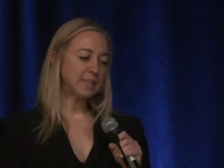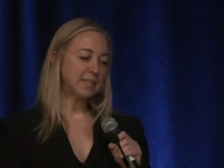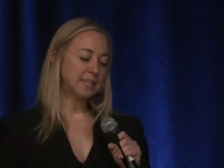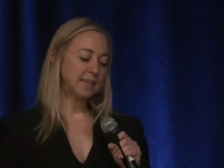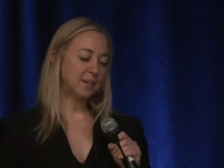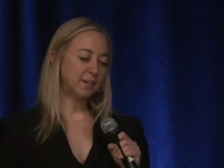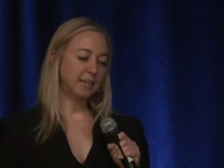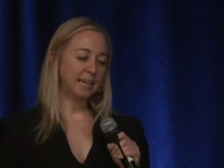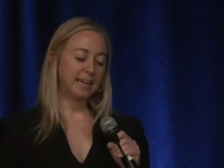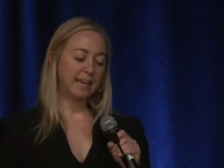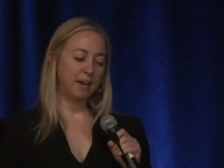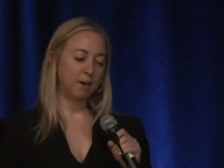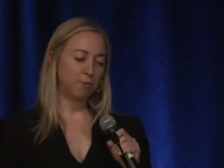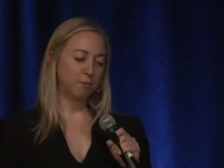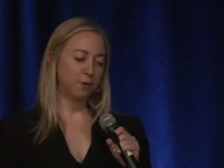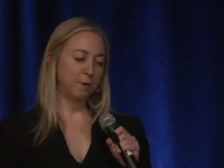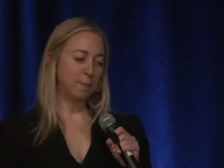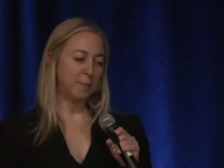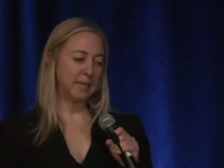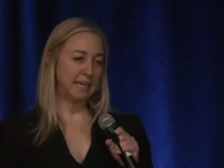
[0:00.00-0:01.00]
I'll geek out
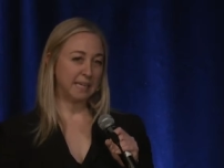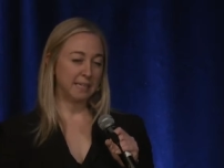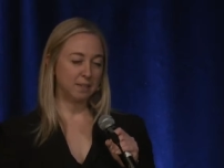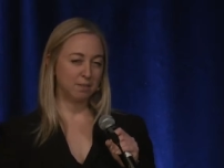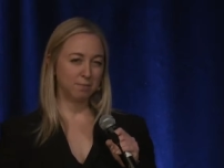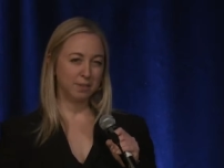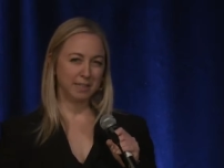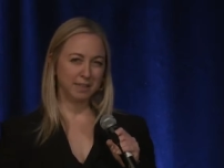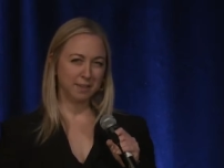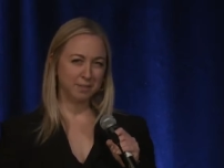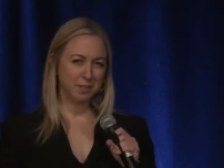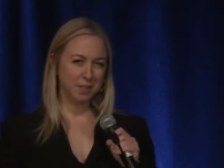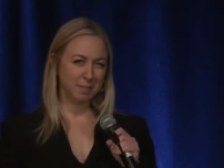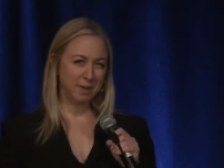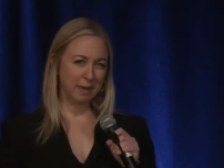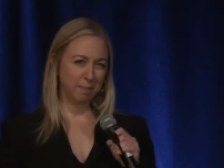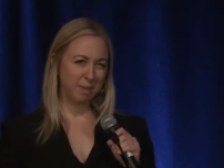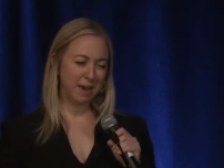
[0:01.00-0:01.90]
for a minute. We love to make